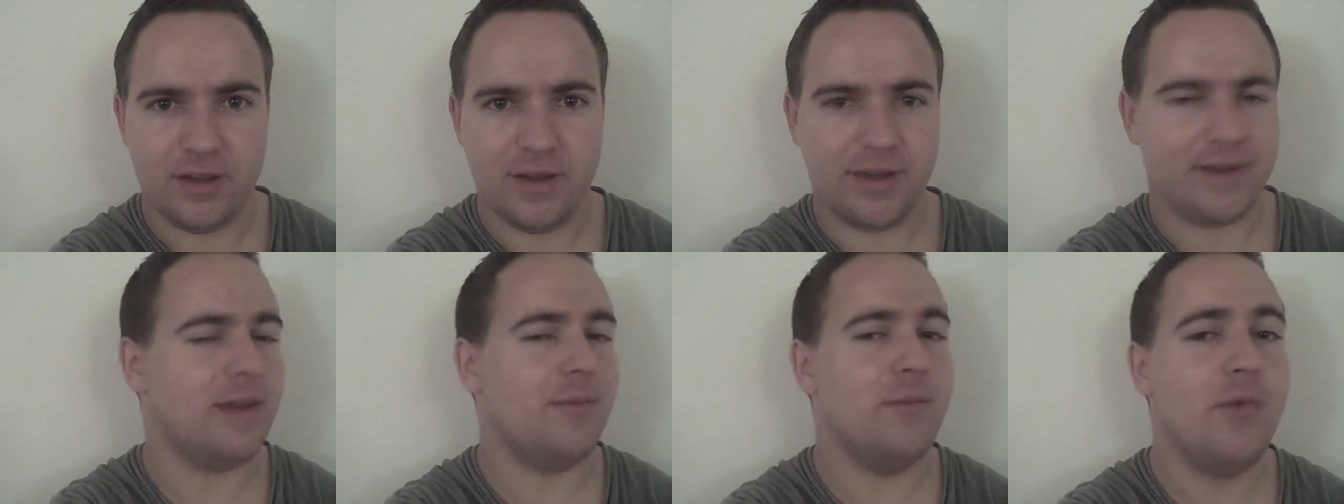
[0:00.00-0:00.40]

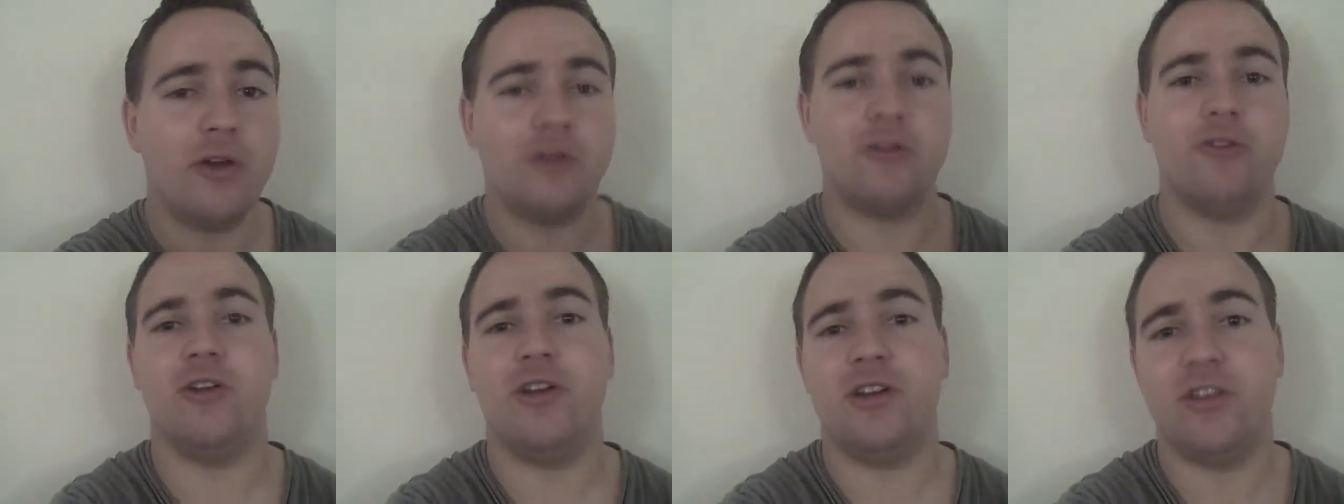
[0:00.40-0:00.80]
And I'm
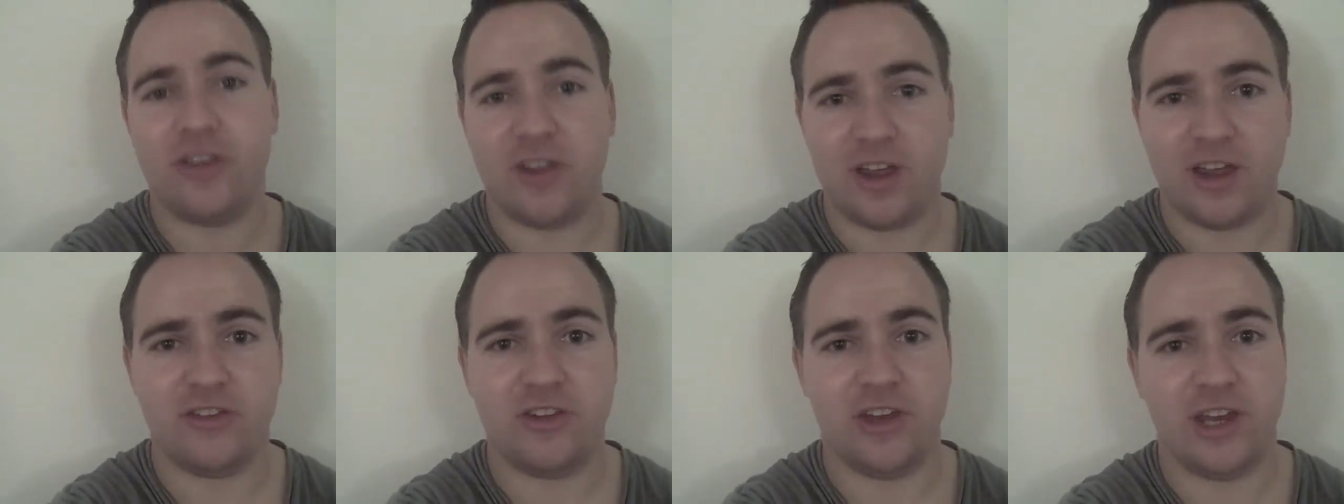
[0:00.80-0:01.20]
not
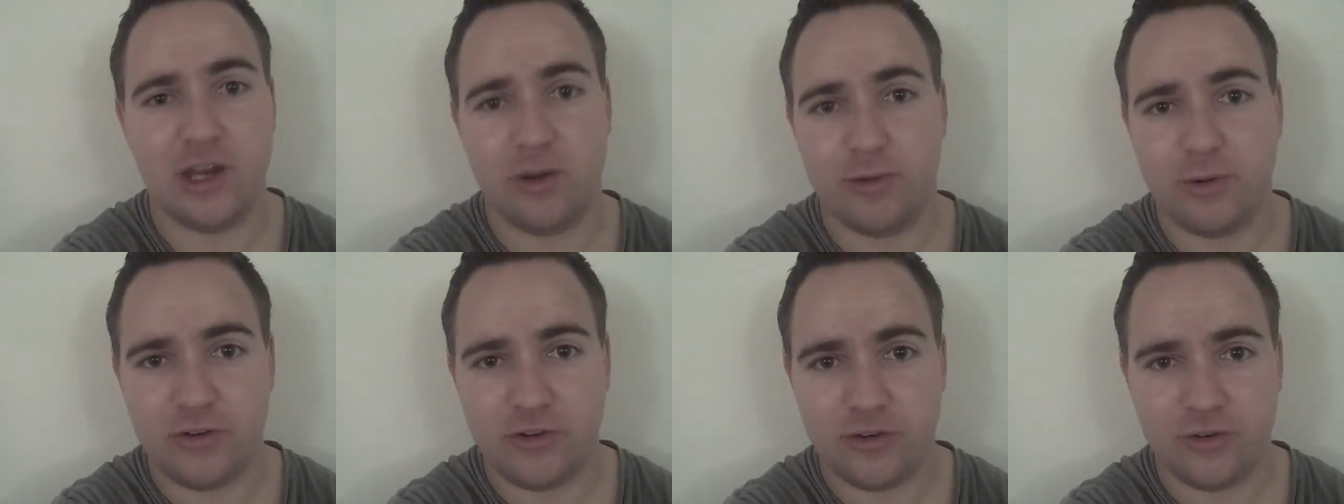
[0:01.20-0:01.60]
criticizing
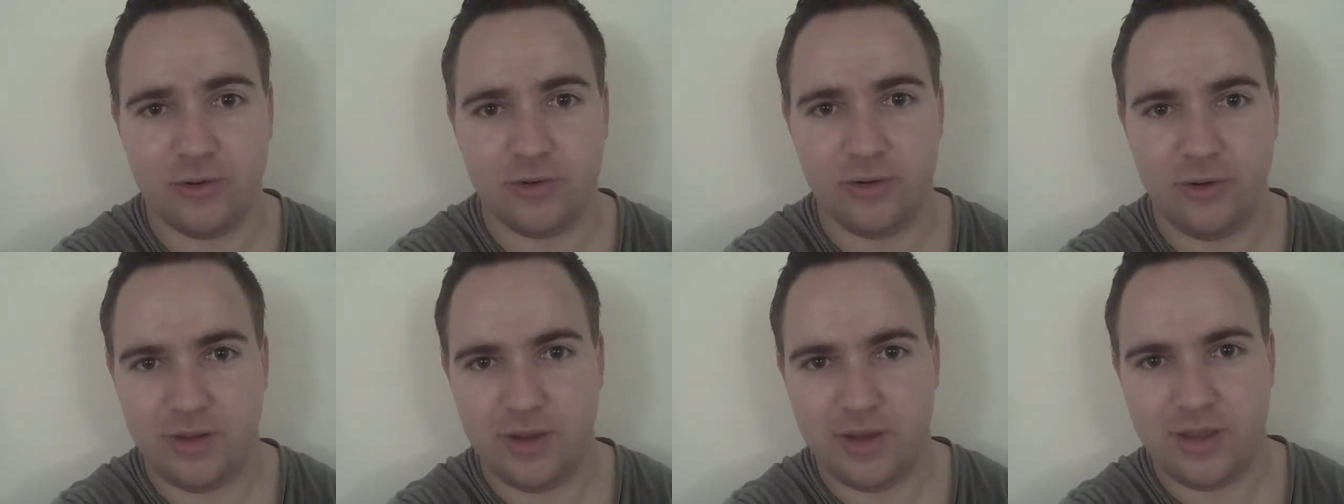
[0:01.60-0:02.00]
you at
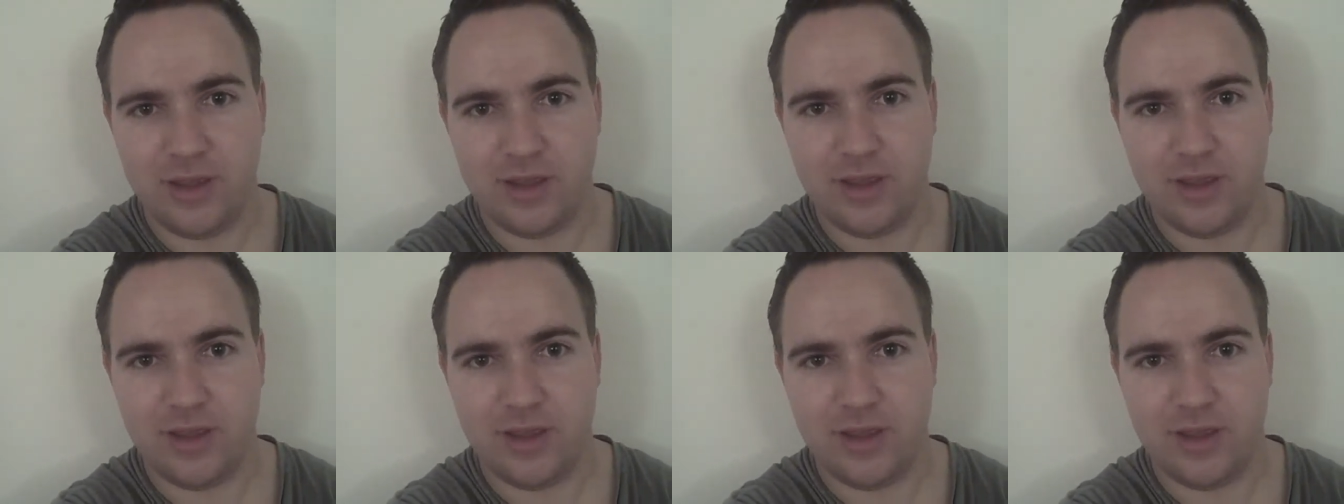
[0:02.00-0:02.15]
all.